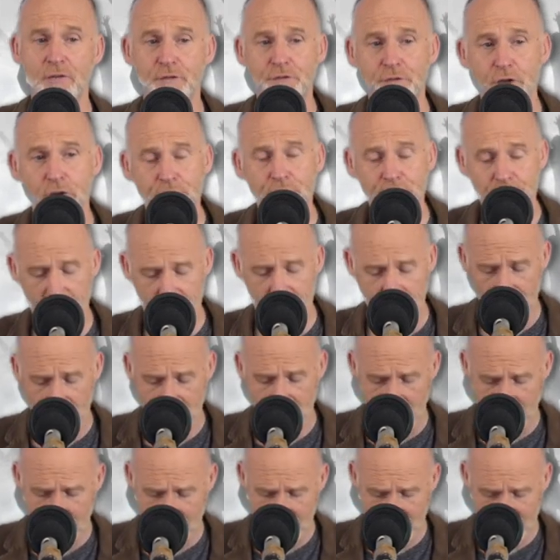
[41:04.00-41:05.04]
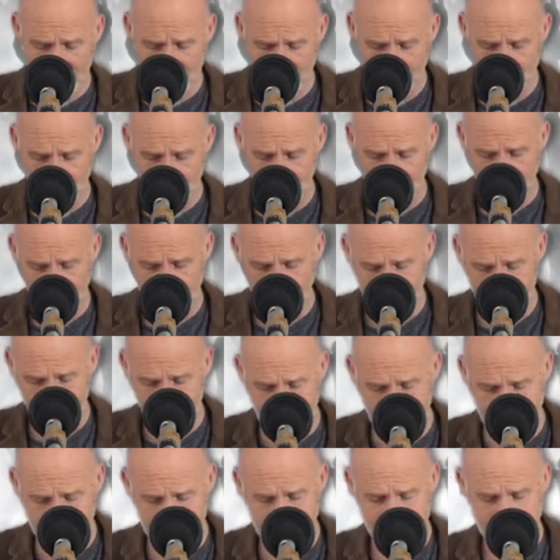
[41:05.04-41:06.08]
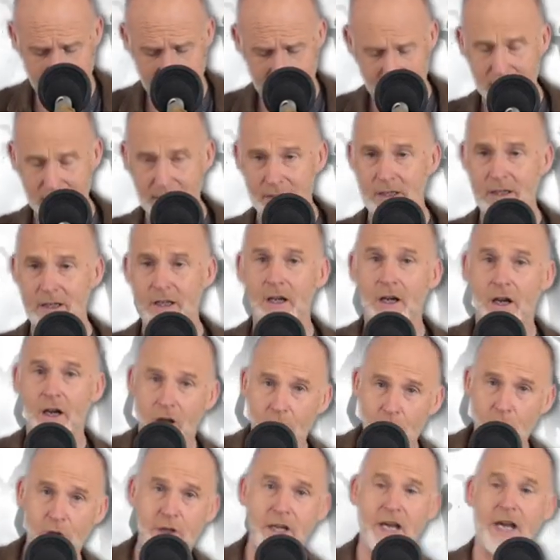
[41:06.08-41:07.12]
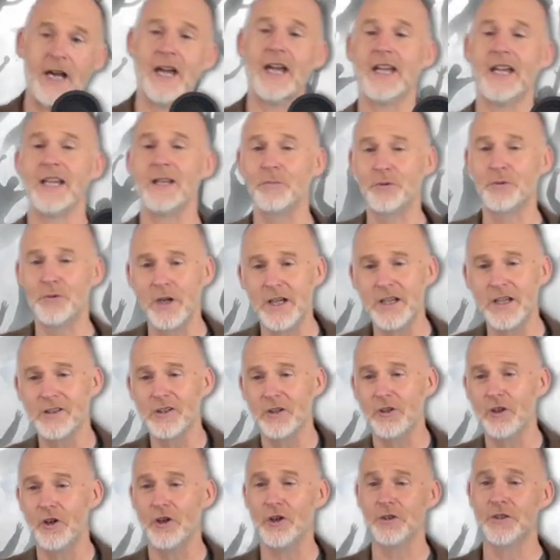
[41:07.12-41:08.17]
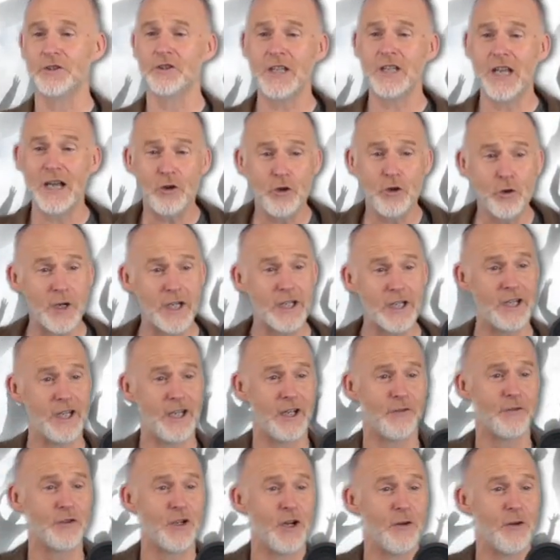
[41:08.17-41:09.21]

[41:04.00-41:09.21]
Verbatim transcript: and fulfill our ministry. Amen. Okay, praise the Lord. See how quickly I've